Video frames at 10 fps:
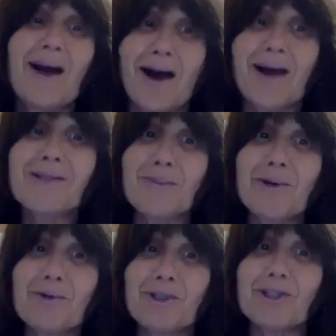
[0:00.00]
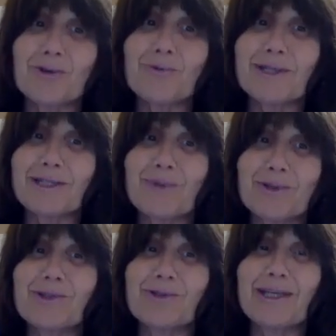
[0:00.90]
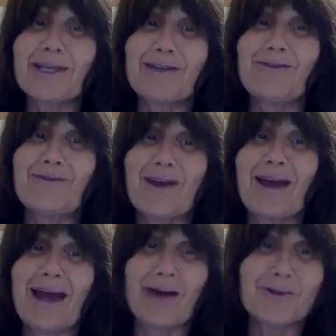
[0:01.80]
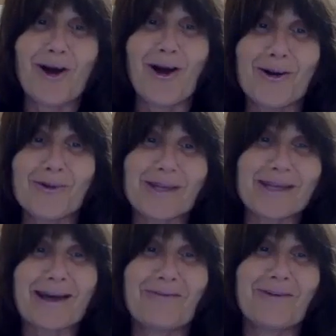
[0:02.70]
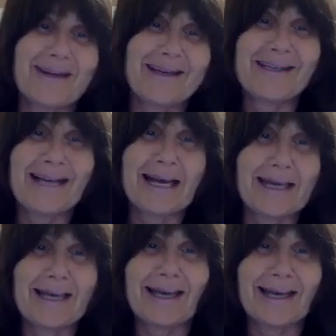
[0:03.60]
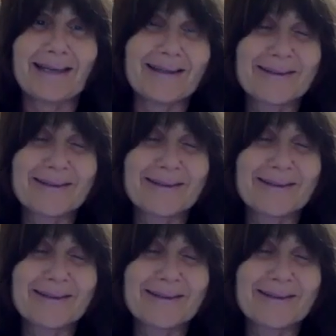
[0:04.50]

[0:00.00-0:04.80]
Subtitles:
Adam Harishon was supposed to live how long with Chava in Gan Eden?